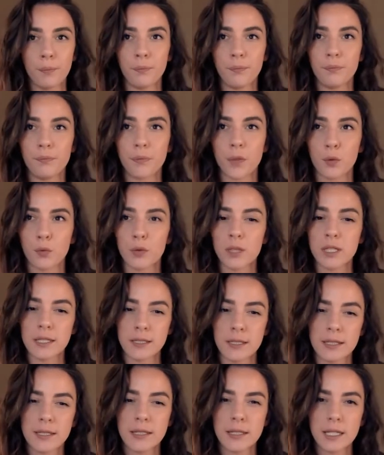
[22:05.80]

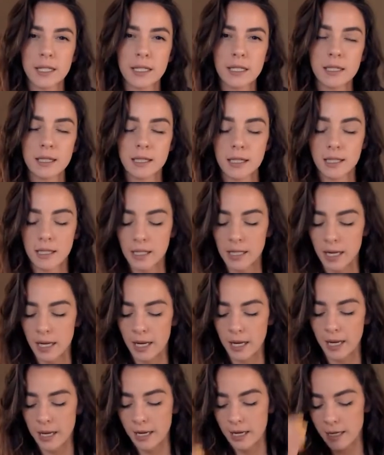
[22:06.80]
resistance
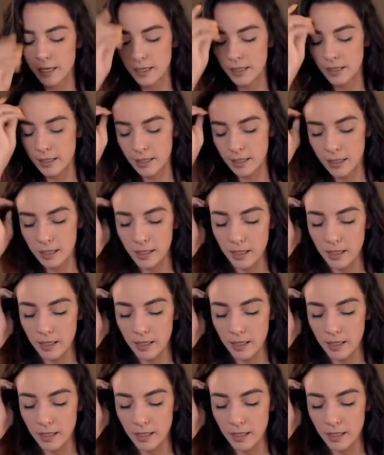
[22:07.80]
and